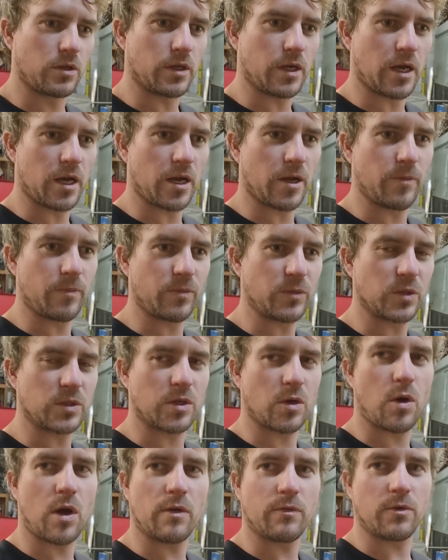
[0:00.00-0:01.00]
Um,
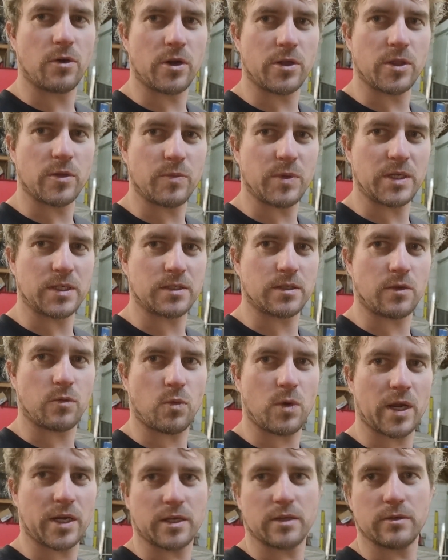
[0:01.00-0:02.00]
so I find the best
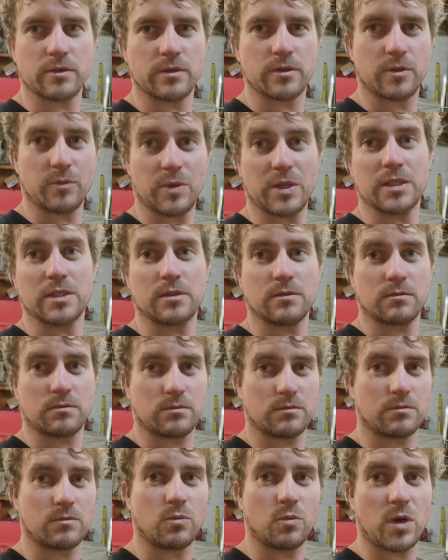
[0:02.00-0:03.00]
way to, the best
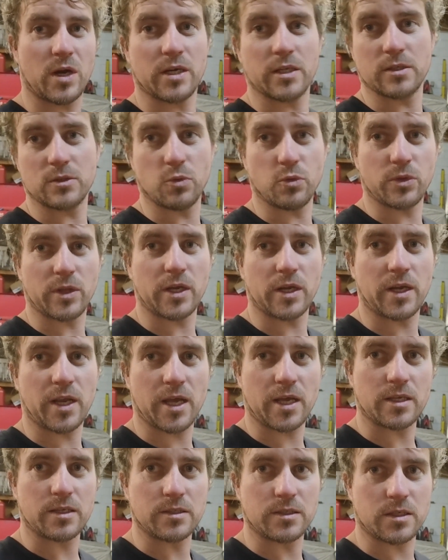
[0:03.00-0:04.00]
way to sort that
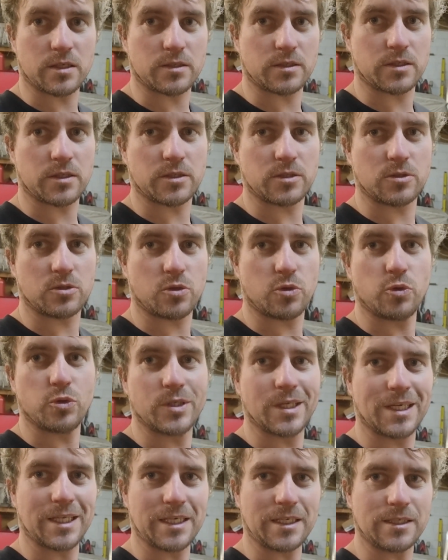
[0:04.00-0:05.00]
out is just to
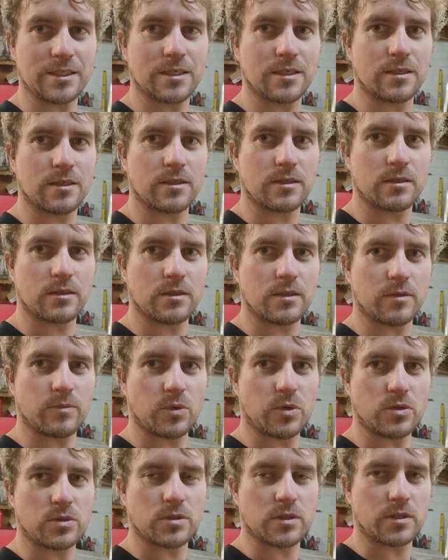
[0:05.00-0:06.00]
delete the
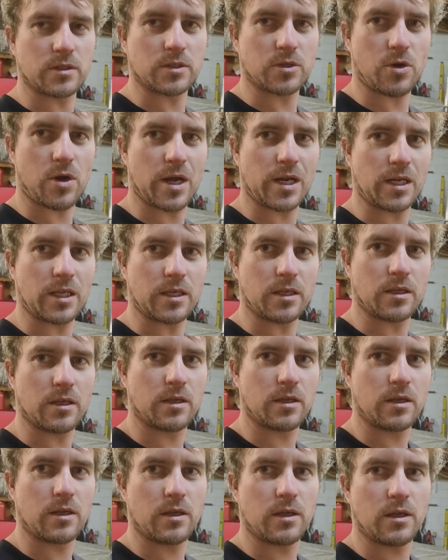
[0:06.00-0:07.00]
booster entirely,
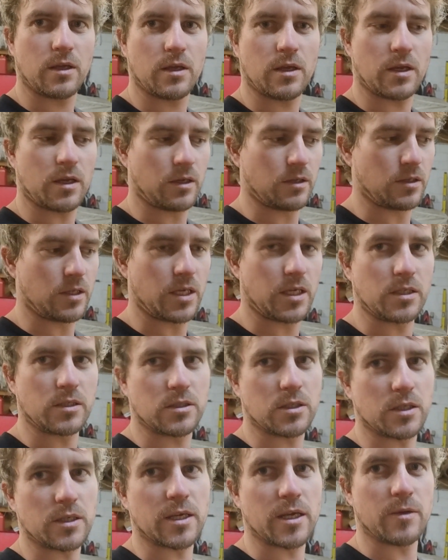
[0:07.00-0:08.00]
and then
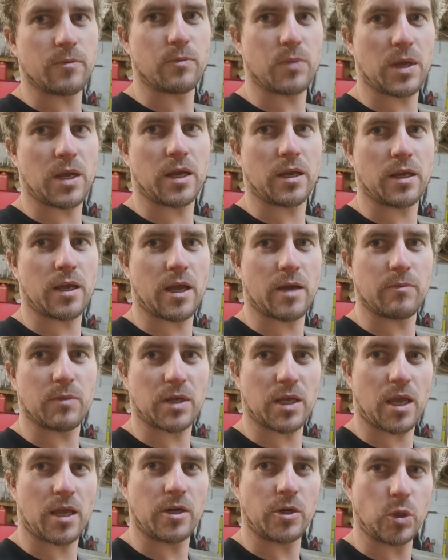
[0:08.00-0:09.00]
to get back our
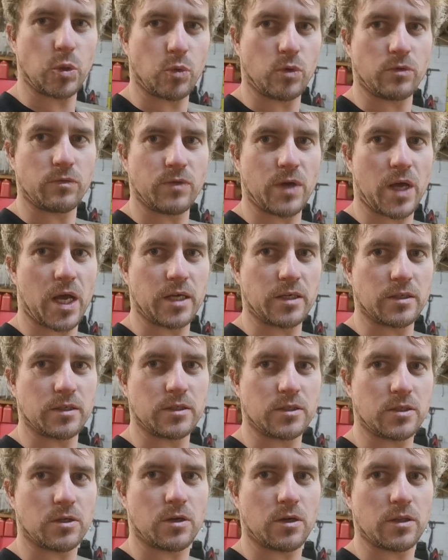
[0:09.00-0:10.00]
mechanical
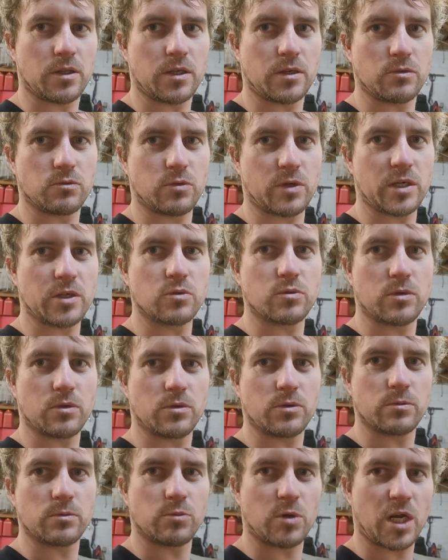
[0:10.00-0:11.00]
advantage, I then
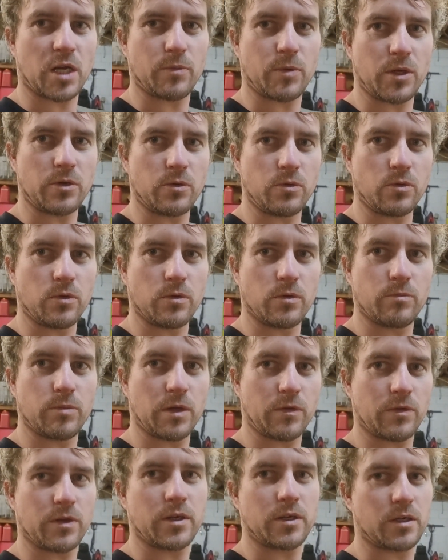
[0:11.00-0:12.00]
re-drill the brake pedal
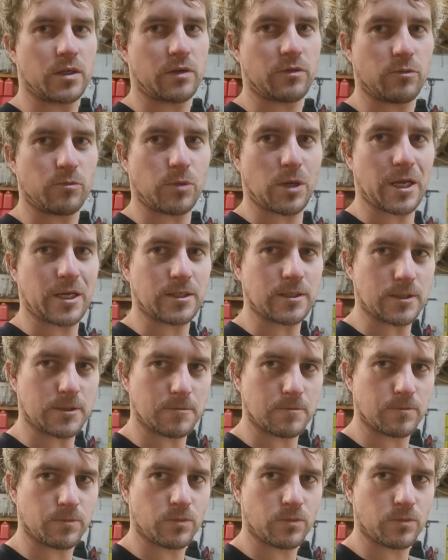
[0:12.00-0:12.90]
pivot in a different place.